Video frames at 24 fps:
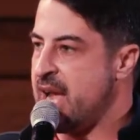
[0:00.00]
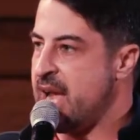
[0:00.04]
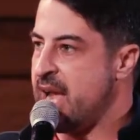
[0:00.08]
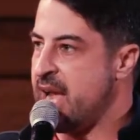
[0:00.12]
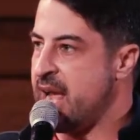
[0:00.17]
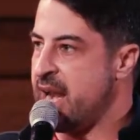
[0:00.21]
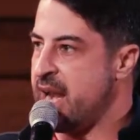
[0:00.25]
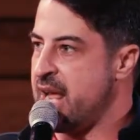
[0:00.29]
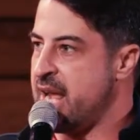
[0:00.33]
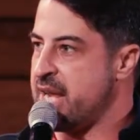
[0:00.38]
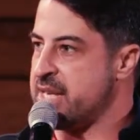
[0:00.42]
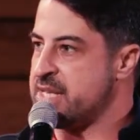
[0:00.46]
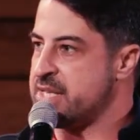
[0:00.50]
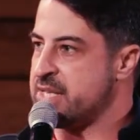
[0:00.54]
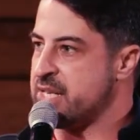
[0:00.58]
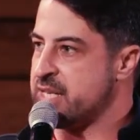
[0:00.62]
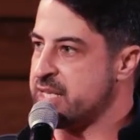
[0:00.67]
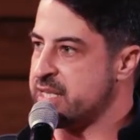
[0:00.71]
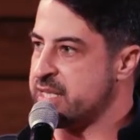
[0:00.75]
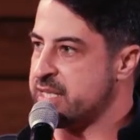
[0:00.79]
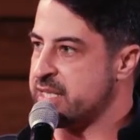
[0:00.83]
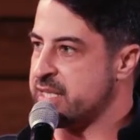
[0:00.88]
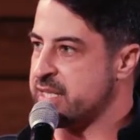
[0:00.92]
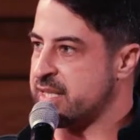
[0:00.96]
And I
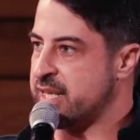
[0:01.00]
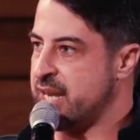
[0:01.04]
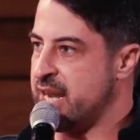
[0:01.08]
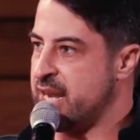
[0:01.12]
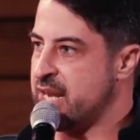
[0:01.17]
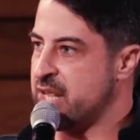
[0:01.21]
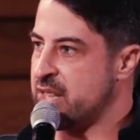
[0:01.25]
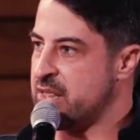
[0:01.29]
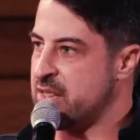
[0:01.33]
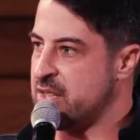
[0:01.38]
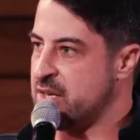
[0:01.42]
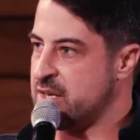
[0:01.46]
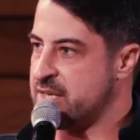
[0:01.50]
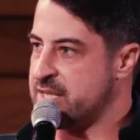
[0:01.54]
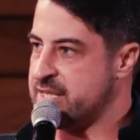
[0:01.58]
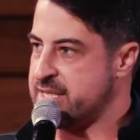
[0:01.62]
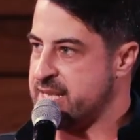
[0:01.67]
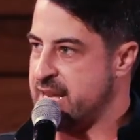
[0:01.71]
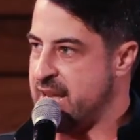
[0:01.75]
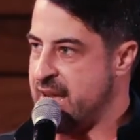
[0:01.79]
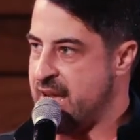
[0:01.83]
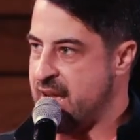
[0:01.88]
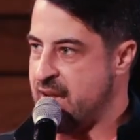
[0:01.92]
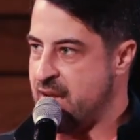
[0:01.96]
just kind of look
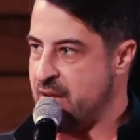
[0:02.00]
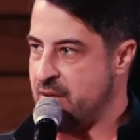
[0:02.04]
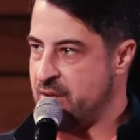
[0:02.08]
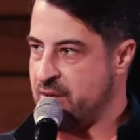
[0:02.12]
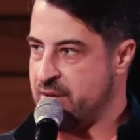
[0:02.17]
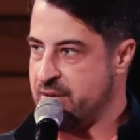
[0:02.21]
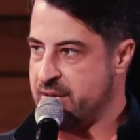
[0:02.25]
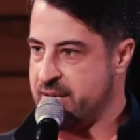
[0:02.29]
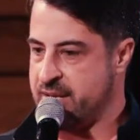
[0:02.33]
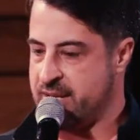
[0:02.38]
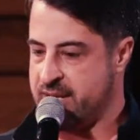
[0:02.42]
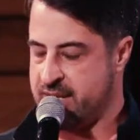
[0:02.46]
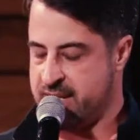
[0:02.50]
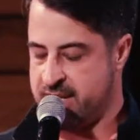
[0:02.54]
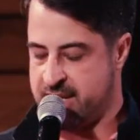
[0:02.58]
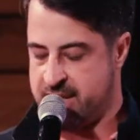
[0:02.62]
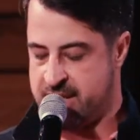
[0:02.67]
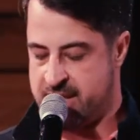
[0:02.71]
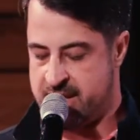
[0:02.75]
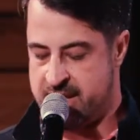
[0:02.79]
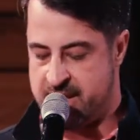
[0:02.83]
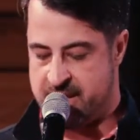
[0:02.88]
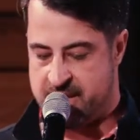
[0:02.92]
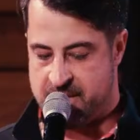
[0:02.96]
down
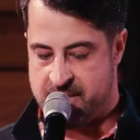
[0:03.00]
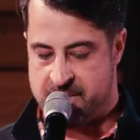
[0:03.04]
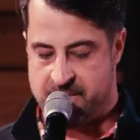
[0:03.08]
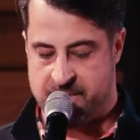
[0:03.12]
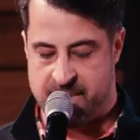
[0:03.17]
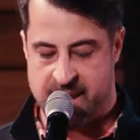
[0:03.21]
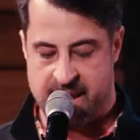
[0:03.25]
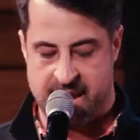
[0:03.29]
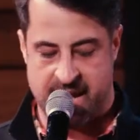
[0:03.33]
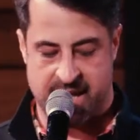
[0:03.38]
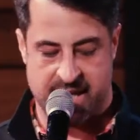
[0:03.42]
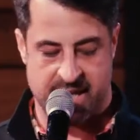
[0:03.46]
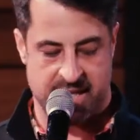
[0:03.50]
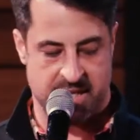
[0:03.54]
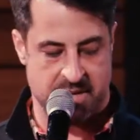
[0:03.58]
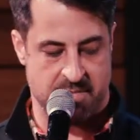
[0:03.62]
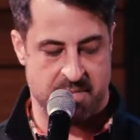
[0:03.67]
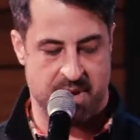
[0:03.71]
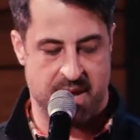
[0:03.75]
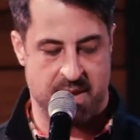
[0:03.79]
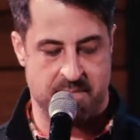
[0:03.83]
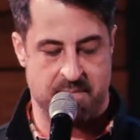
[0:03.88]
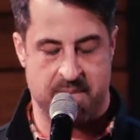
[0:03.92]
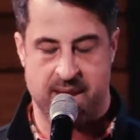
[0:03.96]
back into
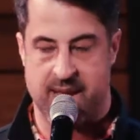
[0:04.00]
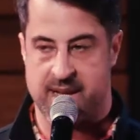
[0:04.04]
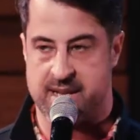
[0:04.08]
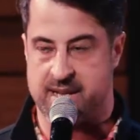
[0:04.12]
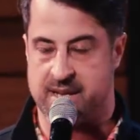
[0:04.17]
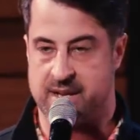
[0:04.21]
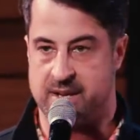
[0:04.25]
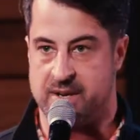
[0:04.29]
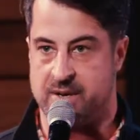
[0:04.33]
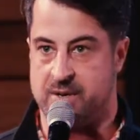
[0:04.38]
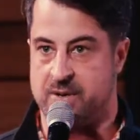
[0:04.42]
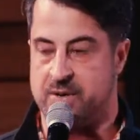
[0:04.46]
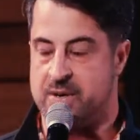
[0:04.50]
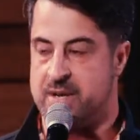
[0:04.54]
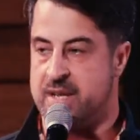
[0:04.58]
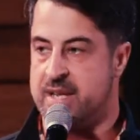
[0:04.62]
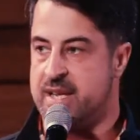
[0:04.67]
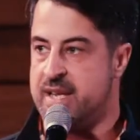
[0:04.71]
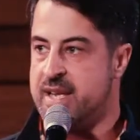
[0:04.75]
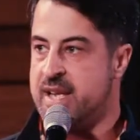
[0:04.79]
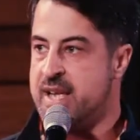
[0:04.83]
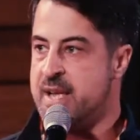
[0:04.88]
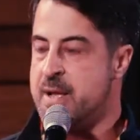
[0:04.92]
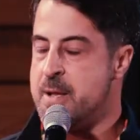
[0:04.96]
my menu,
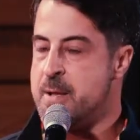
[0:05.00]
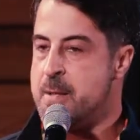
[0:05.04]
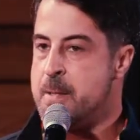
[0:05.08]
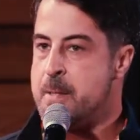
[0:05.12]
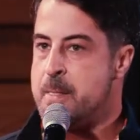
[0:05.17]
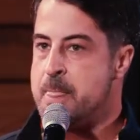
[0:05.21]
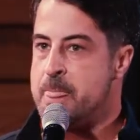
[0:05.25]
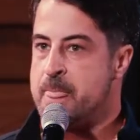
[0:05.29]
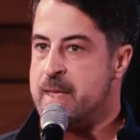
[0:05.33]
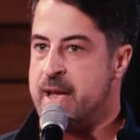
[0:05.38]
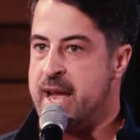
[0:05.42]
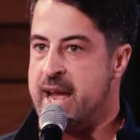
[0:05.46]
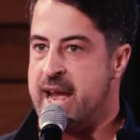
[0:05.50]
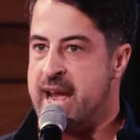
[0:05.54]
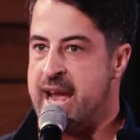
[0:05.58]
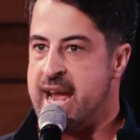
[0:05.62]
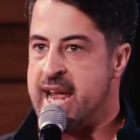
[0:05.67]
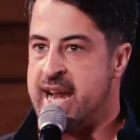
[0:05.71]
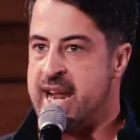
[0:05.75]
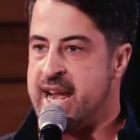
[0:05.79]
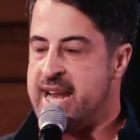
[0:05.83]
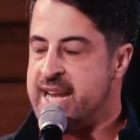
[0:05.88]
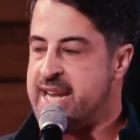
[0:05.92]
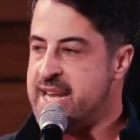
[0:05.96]

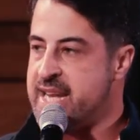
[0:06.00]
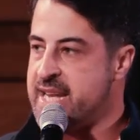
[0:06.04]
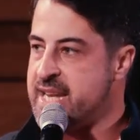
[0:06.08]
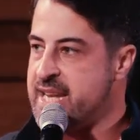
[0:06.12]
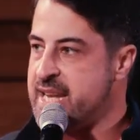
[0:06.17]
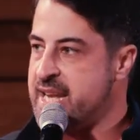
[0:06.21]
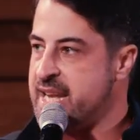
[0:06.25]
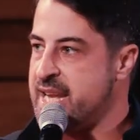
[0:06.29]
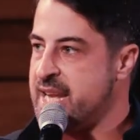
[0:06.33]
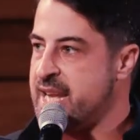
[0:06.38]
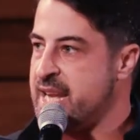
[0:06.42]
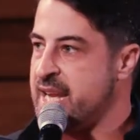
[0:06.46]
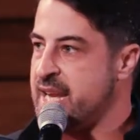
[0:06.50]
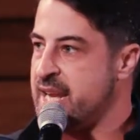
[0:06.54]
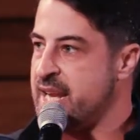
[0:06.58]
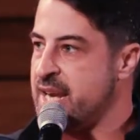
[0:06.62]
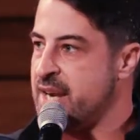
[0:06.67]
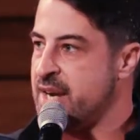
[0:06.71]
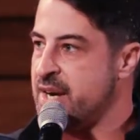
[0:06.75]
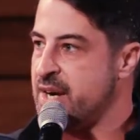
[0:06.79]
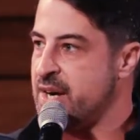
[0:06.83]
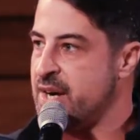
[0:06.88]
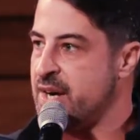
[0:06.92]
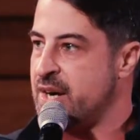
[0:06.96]
and I can
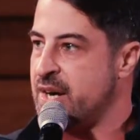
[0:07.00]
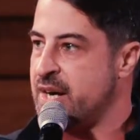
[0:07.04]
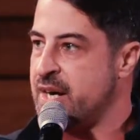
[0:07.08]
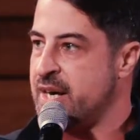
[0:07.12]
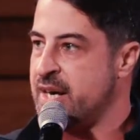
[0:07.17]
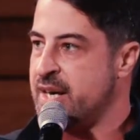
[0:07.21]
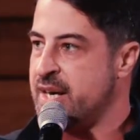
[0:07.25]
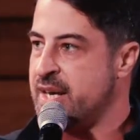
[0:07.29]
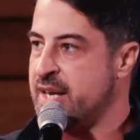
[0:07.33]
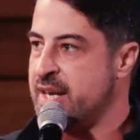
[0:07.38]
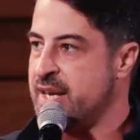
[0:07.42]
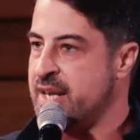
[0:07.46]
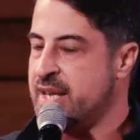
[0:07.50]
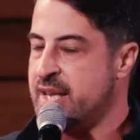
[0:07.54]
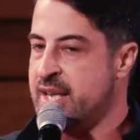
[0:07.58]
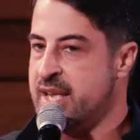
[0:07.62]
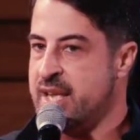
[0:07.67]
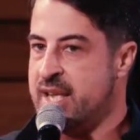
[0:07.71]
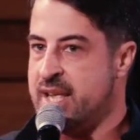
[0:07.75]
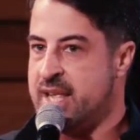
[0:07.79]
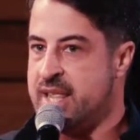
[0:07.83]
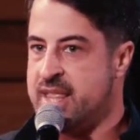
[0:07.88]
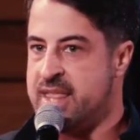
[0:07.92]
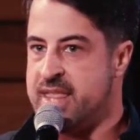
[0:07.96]
hear
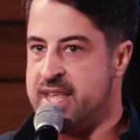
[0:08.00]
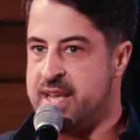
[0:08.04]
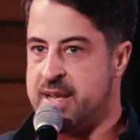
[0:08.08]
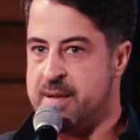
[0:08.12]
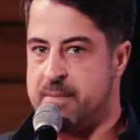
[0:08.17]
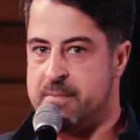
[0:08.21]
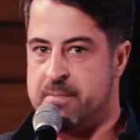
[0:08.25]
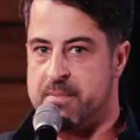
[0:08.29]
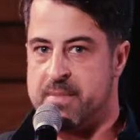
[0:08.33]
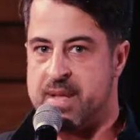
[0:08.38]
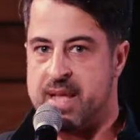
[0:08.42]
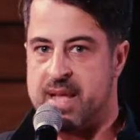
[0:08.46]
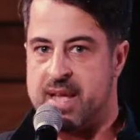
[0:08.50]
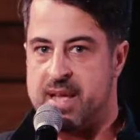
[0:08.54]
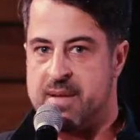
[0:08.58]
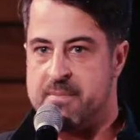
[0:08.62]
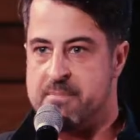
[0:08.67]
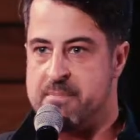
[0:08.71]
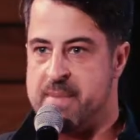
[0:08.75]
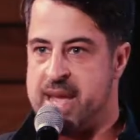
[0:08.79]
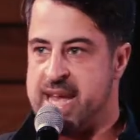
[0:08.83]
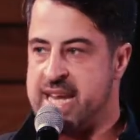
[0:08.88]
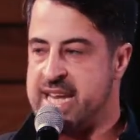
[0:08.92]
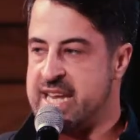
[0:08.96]
them
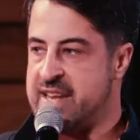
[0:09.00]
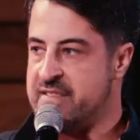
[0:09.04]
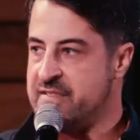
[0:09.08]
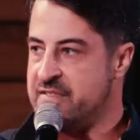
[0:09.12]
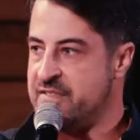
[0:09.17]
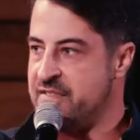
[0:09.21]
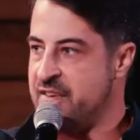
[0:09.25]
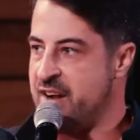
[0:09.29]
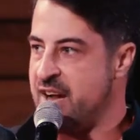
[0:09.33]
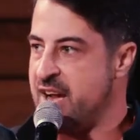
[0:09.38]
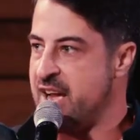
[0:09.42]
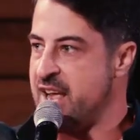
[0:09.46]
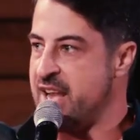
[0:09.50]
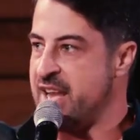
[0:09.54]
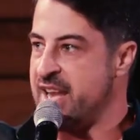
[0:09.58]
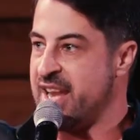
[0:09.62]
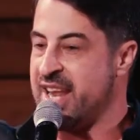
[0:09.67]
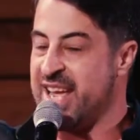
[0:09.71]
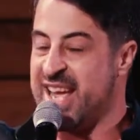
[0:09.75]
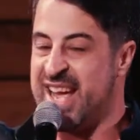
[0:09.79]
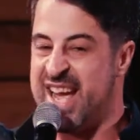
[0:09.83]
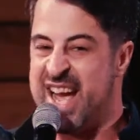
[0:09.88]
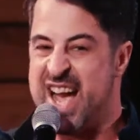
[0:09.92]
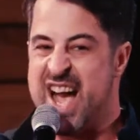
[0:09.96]
making
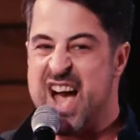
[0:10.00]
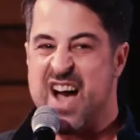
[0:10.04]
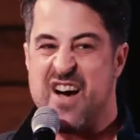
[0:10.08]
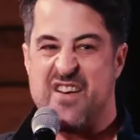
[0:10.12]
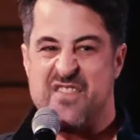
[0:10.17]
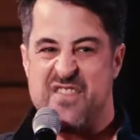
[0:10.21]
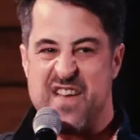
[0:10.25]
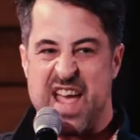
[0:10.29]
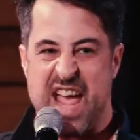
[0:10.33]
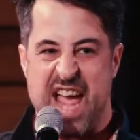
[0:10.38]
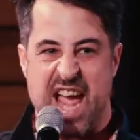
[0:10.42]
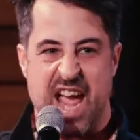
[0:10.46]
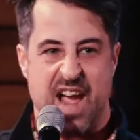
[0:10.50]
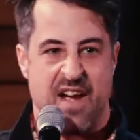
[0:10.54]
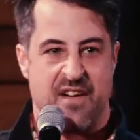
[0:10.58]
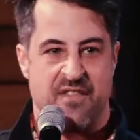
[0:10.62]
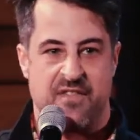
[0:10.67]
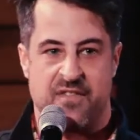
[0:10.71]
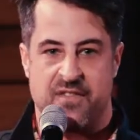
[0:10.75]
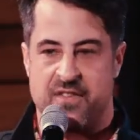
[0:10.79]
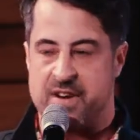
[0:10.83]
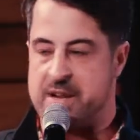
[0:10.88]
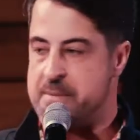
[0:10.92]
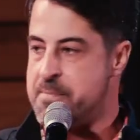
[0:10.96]
fun of
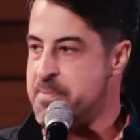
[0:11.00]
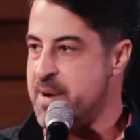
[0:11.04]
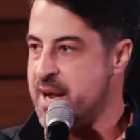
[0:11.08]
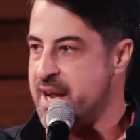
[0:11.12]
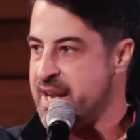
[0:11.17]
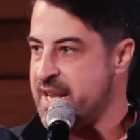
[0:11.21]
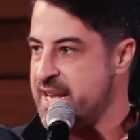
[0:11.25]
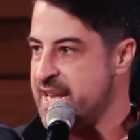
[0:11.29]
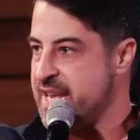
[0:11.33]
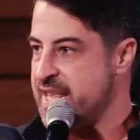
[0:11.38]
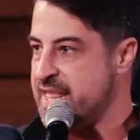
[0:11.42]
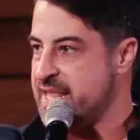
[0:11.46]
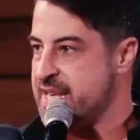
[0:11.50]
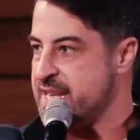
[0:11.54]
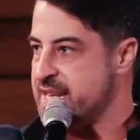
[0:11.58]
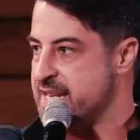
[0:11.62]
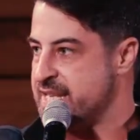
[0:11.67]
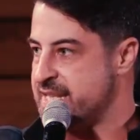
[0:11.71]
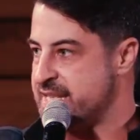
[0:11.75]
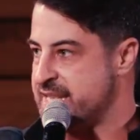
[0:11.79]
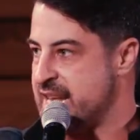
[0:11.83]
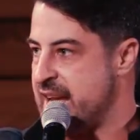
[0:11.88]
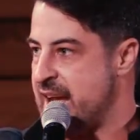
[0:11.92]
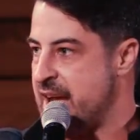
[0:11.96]
everybody in the
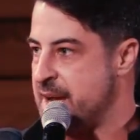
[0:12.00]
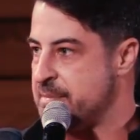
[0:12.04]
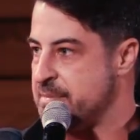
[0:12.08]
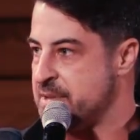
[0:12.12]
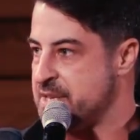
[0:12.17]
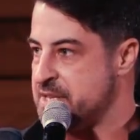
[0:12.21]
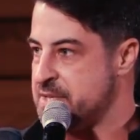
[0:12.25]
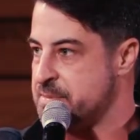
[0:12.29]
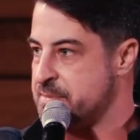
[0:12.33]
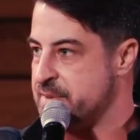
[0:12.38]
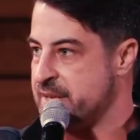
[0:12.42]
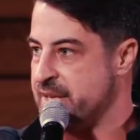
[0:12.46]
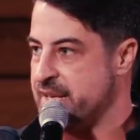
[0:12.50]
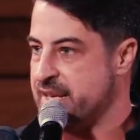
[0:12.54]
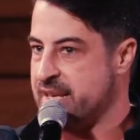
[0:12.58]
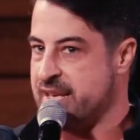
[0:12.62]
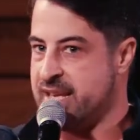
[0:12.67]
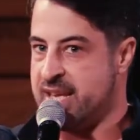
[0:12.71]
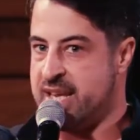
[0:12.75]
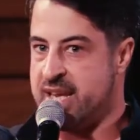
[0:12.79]
establishment.